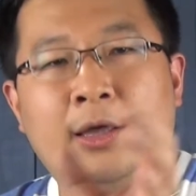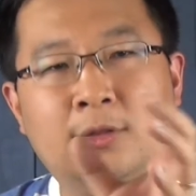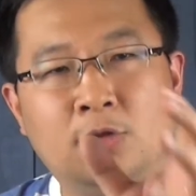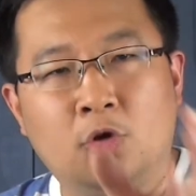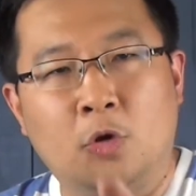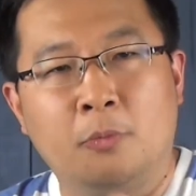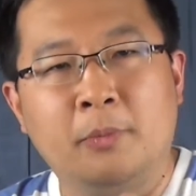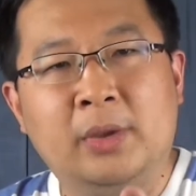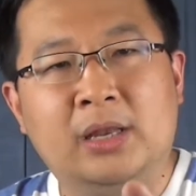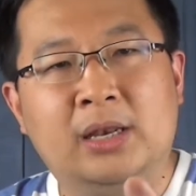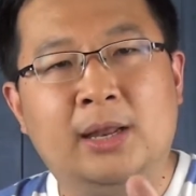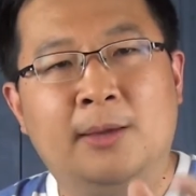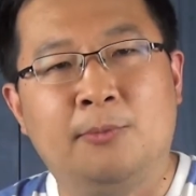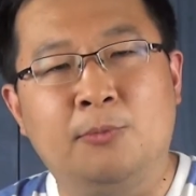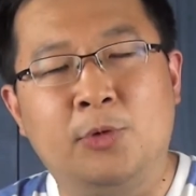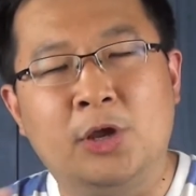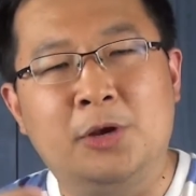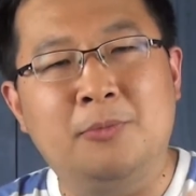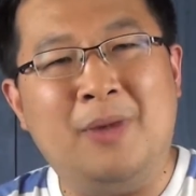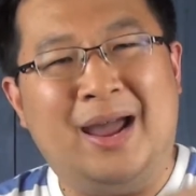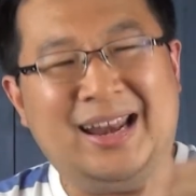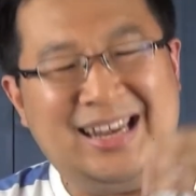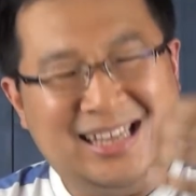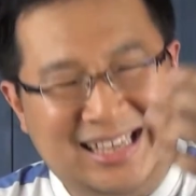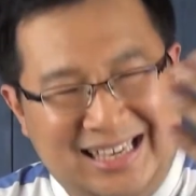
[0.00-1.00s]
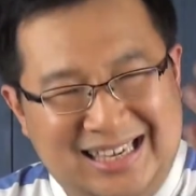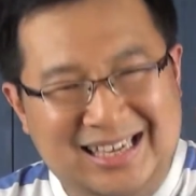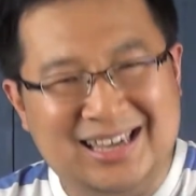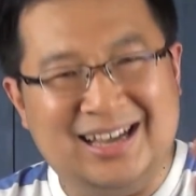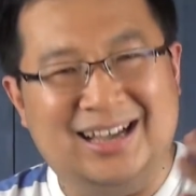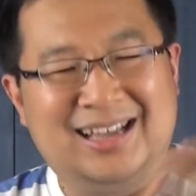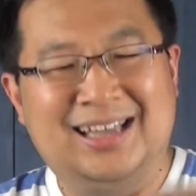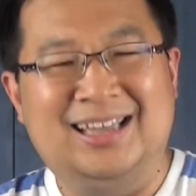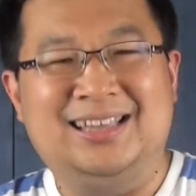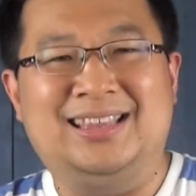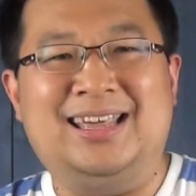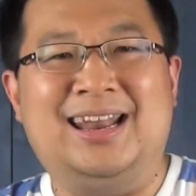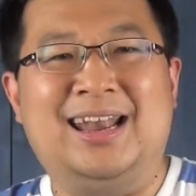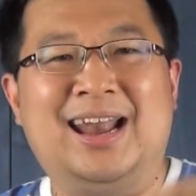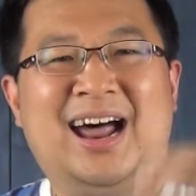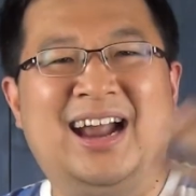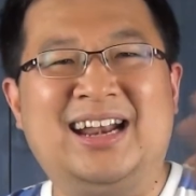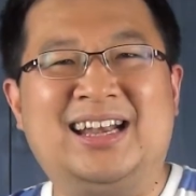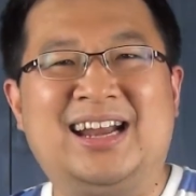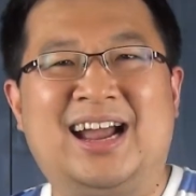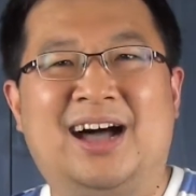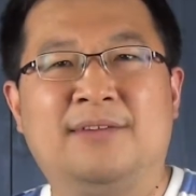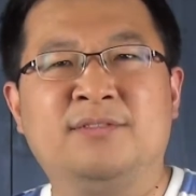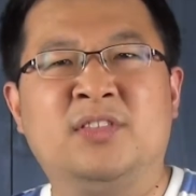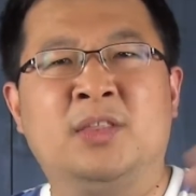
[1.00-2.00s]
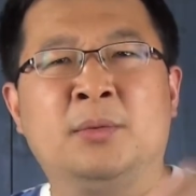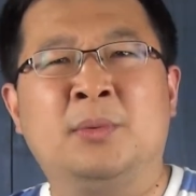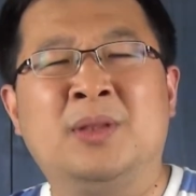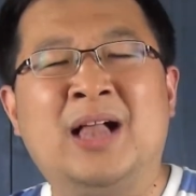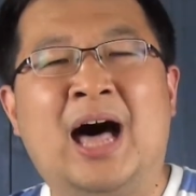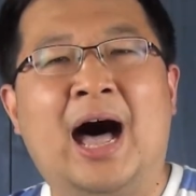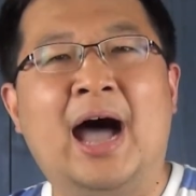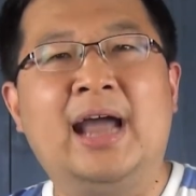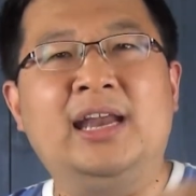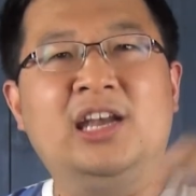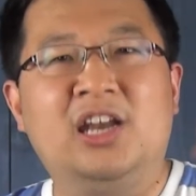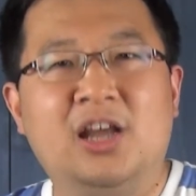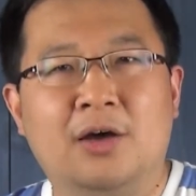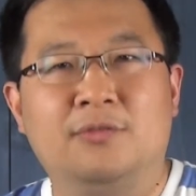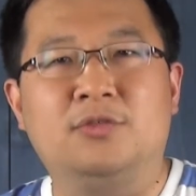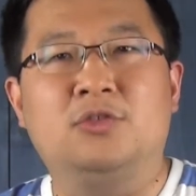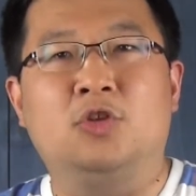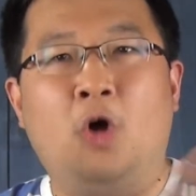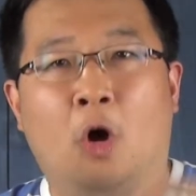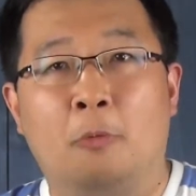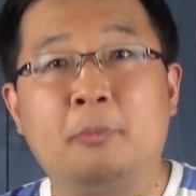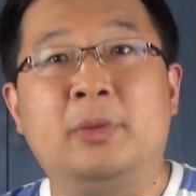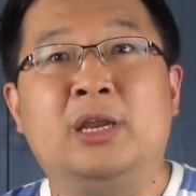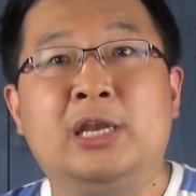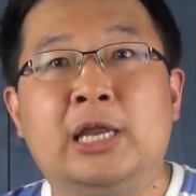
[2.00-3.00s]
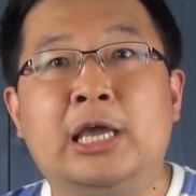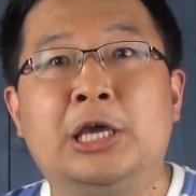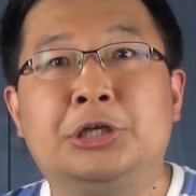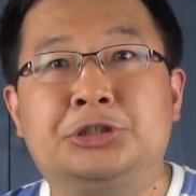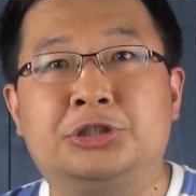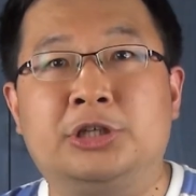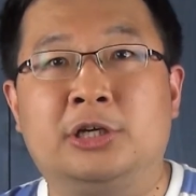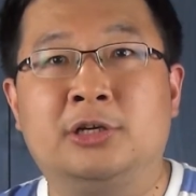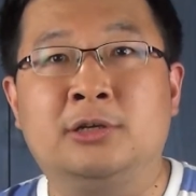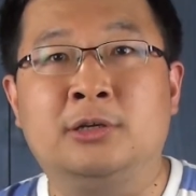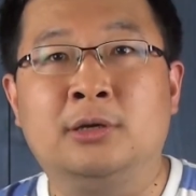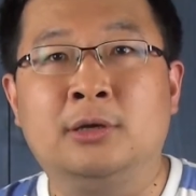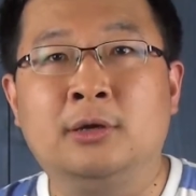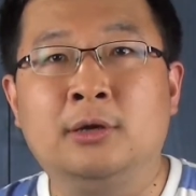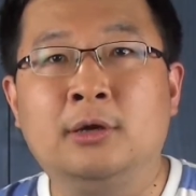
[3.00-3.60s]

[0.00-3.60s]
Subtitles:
Dominion, we might hear that uncomfortable idea of domination.